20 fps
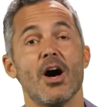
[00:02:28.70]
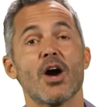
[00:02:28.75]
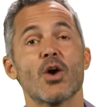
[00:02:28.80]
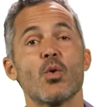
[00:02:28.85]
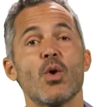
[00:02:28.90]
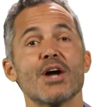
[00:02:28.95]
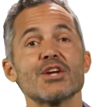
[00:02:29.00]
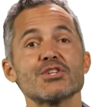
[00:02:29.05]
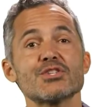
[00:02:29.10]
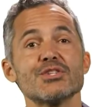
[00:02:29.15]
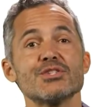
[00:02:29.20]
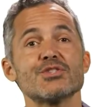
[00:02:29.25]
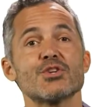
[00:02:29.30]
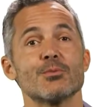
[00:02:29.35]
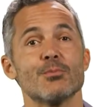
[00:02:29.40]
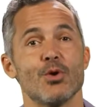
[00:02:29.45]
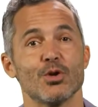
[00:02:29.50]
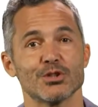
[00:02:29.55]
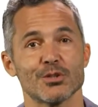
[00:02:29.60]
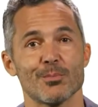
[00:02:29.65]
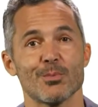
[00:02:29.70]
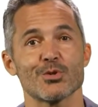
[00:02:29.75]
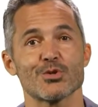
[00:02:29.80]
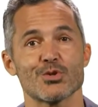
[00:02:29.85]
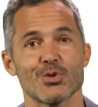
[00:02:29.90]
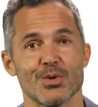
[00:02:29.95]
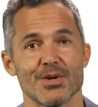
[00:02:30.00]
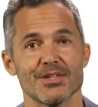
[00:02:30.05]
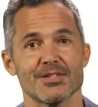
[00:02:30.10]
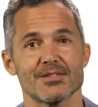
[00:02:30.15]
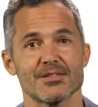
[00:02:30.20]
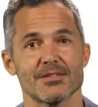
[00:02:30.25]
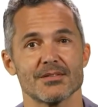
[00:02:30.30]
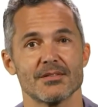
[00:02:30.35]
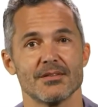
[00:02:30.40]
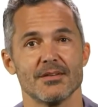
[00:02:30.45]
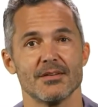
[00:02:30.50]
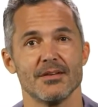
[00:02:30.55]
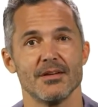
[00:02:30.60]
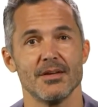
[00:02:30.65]
All questions are multiple
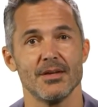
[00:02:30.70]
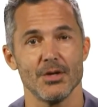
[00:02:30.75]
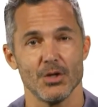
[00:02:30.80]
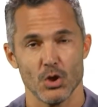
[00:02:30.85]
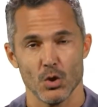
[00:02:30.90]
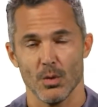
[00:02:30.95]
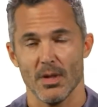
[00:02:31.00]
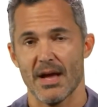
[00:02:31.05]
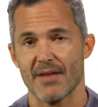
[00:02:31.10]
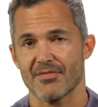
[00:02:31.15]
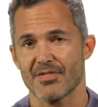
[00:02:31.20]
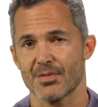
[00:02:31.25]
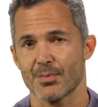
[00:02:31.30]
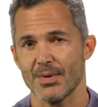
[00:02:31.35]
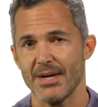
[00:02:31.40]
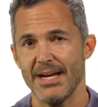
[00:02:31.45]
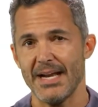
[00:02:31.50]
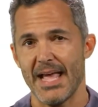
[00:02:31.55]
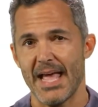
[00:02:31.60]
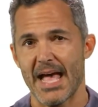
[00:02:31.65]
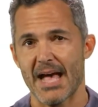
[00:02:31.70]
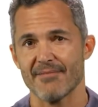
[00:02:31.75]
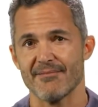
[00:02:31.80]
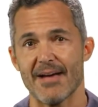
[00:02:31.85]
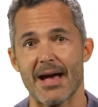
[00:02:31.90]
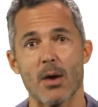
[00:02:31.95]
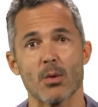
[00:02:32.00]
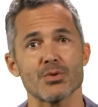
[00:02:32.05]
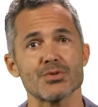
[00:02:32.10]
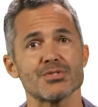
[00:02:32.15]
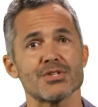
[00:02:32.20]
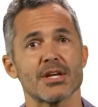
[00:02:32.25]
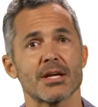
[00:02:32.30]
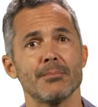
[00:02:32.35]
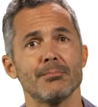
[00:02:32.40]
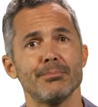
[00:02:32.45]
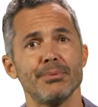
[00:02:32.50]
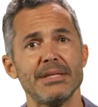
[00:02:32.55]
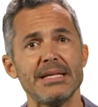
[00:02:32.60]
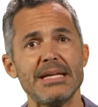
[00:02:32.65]
choice. You'll have three and a half hours
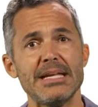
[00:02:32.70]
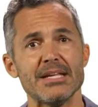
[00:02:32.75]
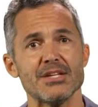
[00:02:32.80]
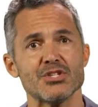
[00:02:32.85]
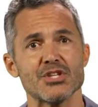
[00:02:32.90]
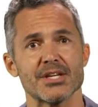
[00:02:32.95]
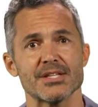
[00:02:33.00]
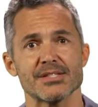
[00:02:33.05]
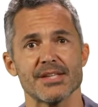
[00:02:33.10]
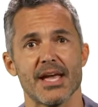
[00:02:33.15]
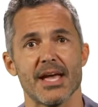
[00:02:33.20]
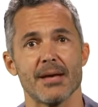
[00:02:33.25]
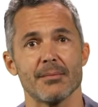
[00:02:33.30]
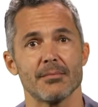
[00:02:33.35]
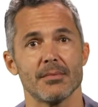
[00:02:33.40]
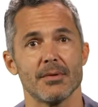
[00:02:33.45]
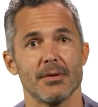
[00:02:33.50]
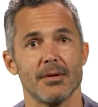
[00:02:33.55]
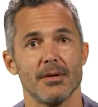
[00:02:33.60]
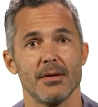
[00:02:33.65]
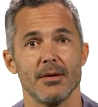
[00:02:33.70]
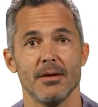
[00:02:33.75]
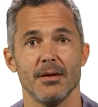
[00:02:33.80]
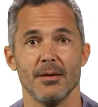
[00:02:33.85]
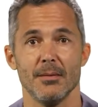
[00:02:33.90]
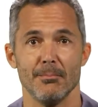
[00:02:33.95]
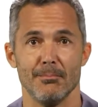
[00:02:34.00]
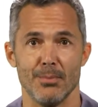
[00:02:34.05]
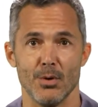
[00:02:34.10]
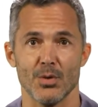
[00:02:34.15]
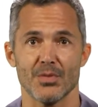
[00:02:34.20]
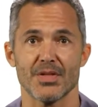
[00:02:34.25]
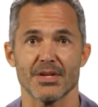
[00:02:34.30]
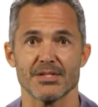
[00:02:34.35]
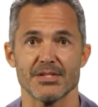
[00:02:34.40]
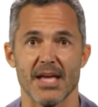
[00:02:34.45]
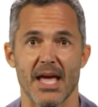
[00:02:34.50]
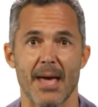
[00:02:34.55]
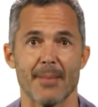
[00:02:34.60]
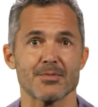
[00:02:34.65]
to complete each exam.
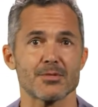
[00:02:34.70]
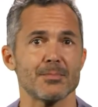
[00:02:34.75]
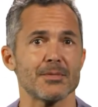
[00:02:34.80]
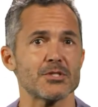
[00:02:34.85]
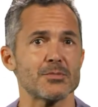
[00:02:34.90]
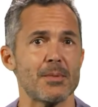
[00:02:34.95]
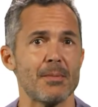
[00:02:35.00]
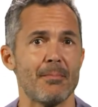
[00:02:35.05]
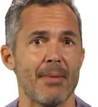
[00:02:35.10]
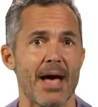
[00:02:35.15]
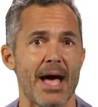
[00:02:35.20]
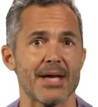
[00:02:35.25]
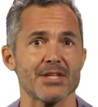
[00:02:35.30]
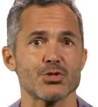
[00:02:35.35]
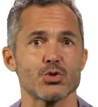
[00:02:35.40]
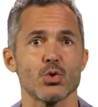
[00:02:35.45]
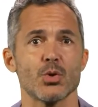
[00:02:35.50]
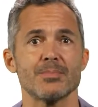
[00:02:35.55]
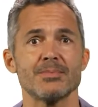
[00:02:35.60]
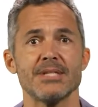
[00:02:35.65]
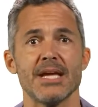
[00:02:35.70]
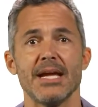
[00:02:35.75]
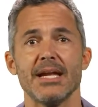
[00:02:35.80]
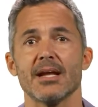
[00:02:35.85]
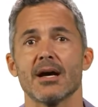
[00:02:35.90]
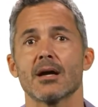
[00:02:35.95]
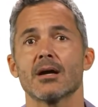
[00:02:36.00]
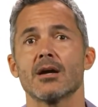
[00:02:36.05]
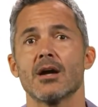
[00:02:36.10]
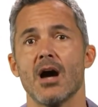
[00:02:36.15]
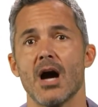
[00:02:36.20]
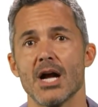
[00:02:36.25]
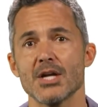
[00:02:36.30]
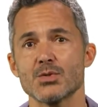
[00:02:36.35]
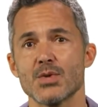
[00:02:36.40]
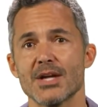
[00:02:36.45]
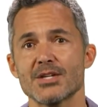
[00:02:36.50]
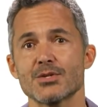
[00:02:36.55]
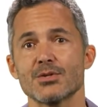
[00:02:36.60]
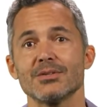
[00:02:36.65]
Both exams must be passed to obtain a
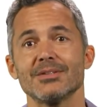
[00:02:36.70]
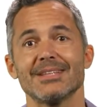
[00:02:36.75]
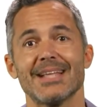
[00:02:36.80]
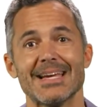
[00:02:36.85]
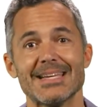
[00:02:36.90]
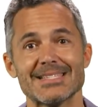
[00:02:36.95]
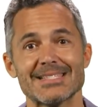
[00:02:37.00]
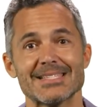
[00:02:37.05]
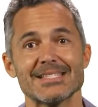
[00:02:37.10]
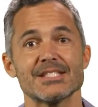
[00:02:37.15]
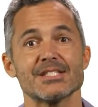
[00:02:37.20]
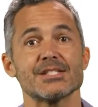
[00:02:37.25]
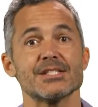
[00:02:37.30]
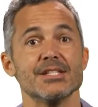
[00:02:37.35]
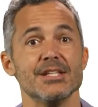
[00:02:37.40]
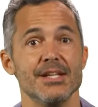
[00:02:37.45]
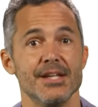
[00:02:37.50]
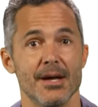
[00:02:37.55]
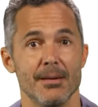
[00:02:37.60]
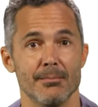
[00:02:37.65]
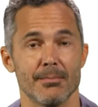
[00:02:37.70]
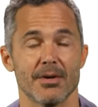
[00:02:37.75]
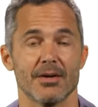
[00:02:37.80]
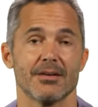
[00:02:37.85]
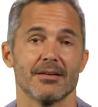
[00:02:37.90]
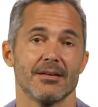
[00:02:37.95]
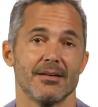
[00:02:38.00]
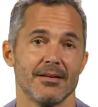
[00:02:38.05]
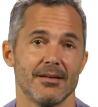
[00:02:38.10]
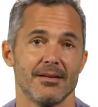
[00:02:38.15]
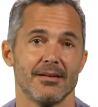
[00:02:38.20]
contractor license number.